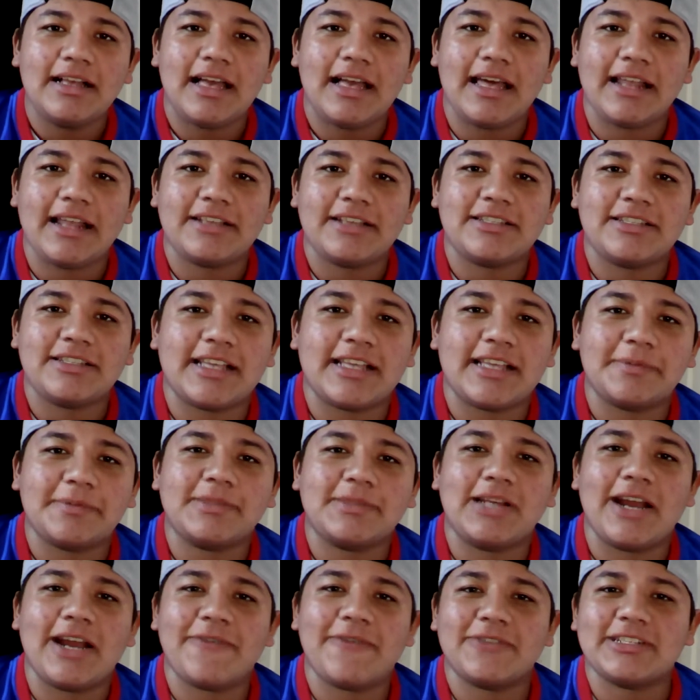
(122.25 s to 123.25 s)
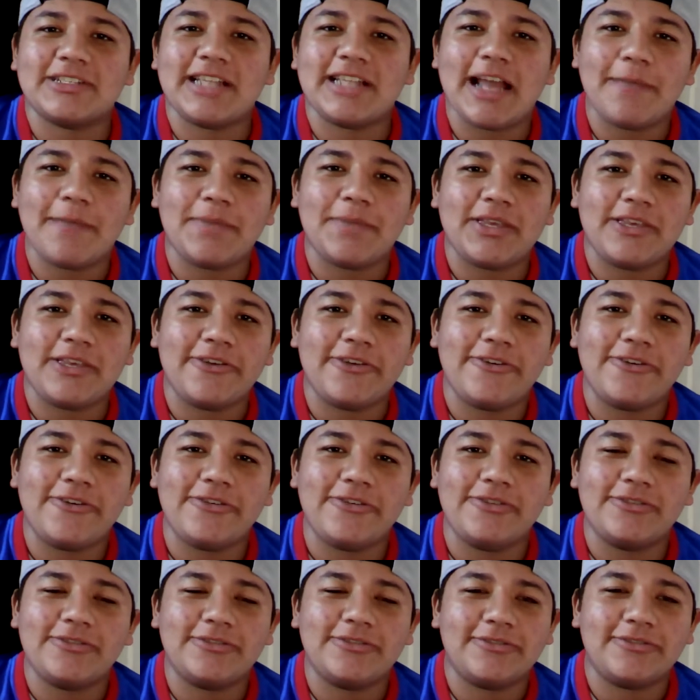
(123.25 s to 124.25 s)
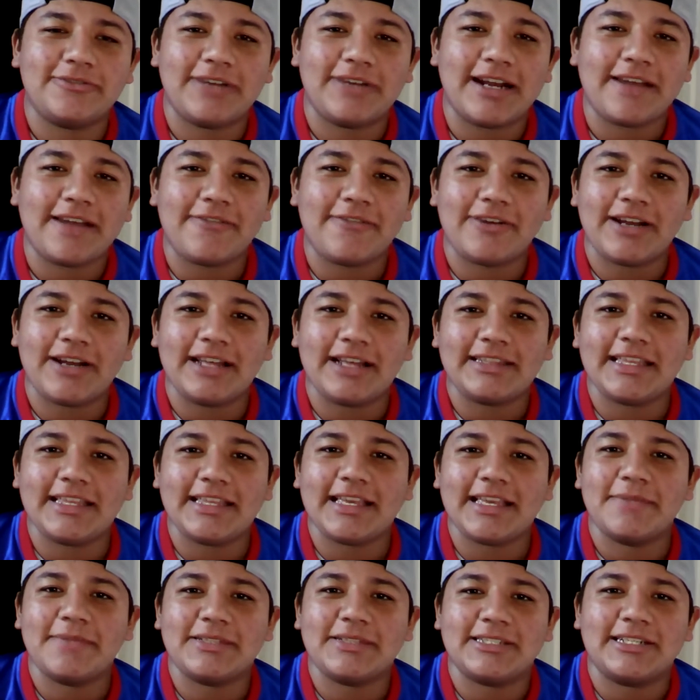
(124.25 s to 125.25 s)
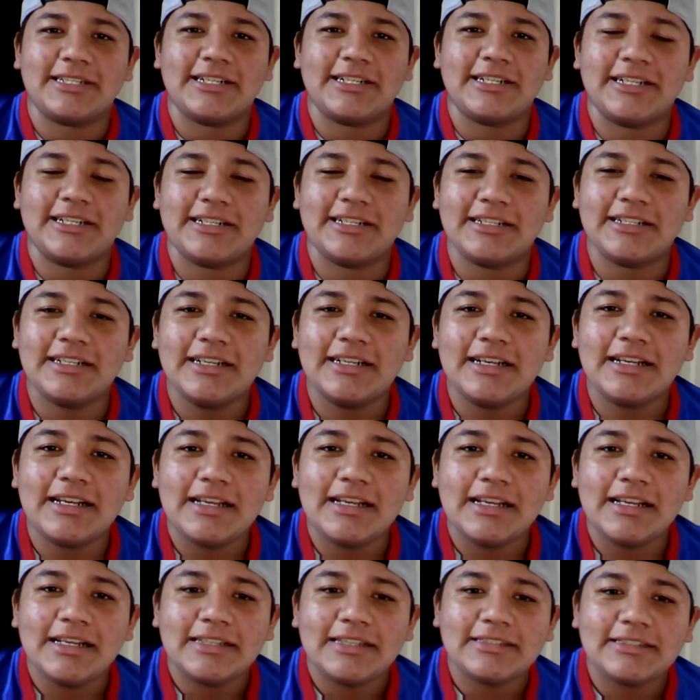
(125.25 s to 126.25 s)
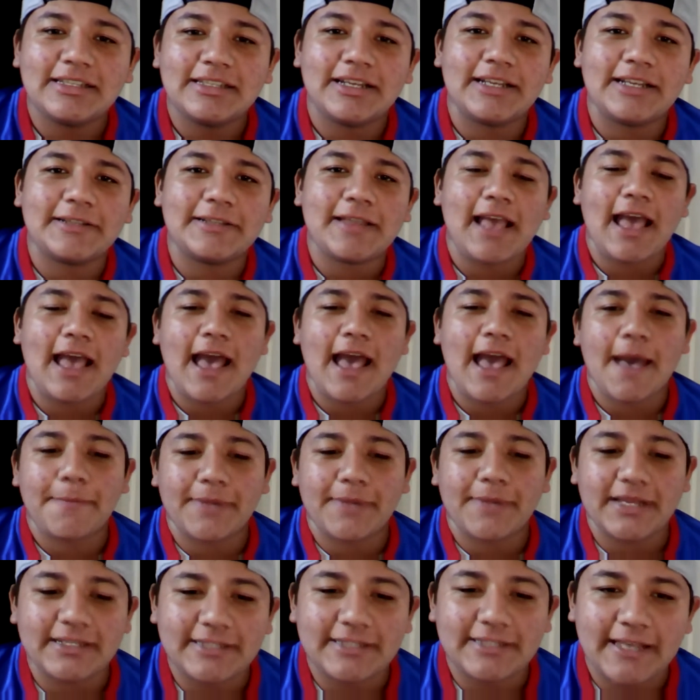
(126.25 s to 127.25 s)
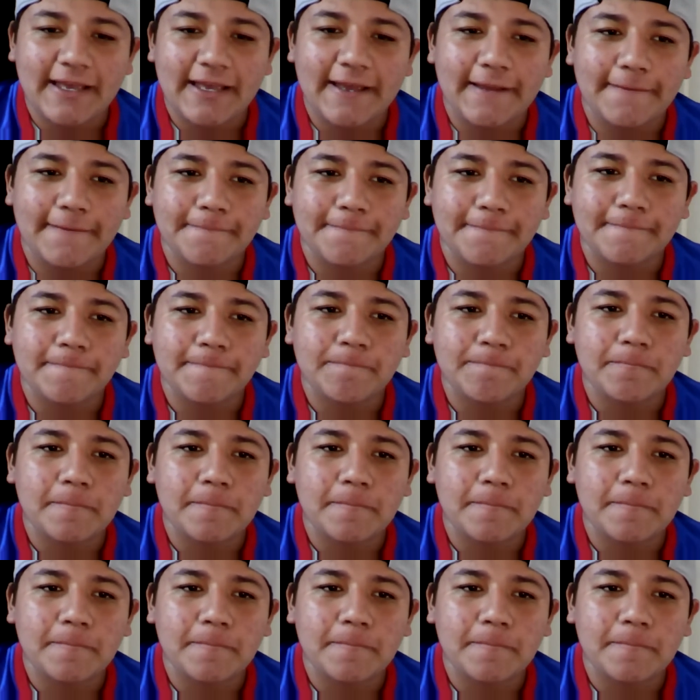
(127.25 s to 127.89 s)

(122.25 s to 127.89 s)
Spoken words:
And then like, I'm sorry for slapping you, whatever, I think it must have hurt. So then that happens, and